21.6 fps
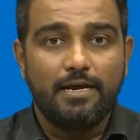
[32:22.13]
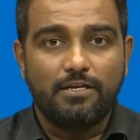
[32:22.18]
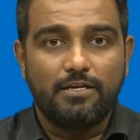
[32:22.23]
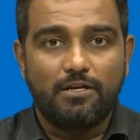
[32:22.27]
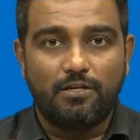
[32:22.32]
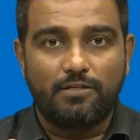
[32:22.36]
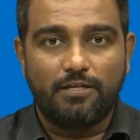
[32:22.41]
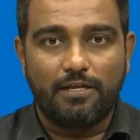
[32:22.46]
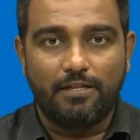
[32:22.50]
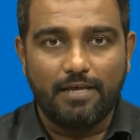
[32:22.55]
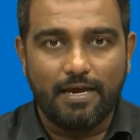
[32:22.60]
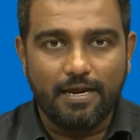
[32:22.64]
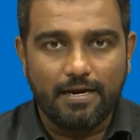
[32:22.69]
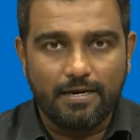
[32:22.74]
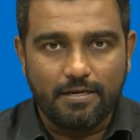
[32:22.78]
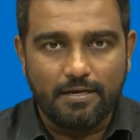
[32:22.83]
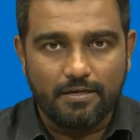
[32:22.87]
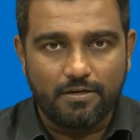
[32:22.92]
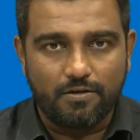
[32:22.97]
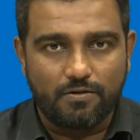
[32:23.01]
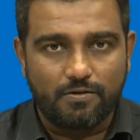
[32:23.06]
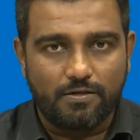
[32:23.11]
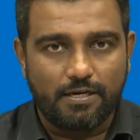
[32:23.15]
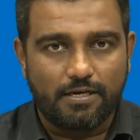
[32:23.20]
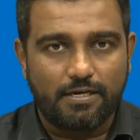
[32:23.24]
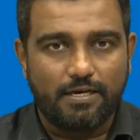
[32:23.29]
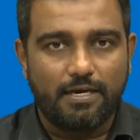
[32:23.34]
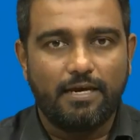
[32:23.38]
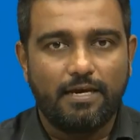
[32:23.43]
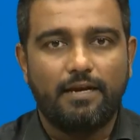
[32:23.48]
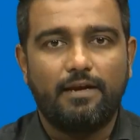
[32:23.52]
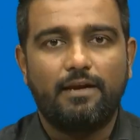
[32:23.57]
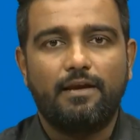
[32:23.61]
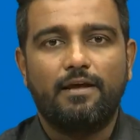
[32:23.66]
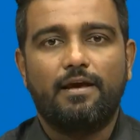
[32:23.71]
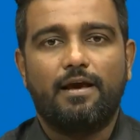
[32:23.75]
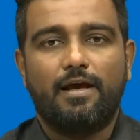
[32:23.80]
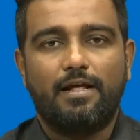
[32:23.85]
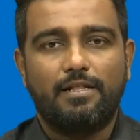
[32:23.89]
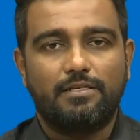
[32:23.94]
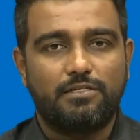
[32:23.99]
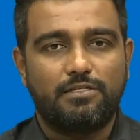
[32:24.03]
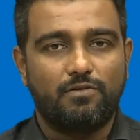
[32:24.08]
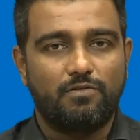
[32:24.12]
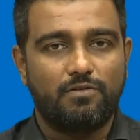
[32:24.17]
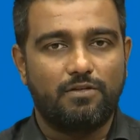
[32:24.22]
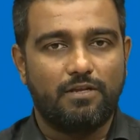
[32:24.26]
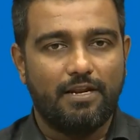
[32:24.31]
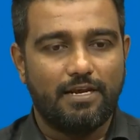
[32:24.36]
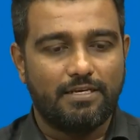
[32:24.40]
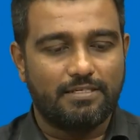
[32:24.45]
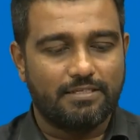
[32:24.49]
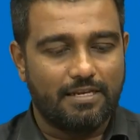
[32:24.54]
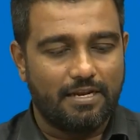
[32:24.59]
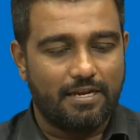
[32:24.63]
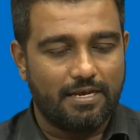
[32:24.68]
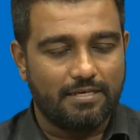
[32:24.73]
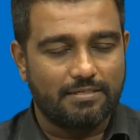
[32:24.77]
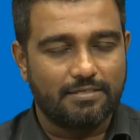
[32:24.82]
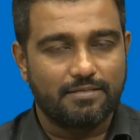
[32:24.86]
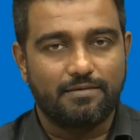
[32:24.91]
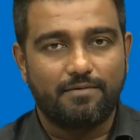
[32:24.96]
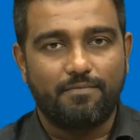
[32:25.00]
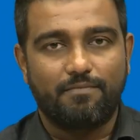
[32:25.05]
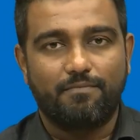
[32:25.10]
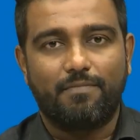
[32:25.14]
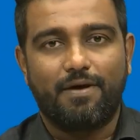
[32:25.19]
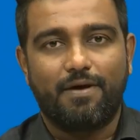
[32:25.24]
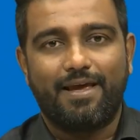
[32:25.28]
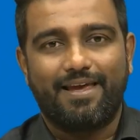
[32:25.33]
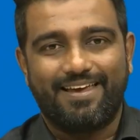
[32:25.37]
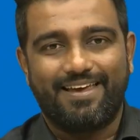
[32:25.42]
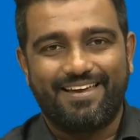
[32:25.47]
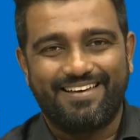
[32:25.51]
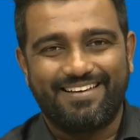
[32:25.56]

So, till then you take care. I will see you in the next class. Bye.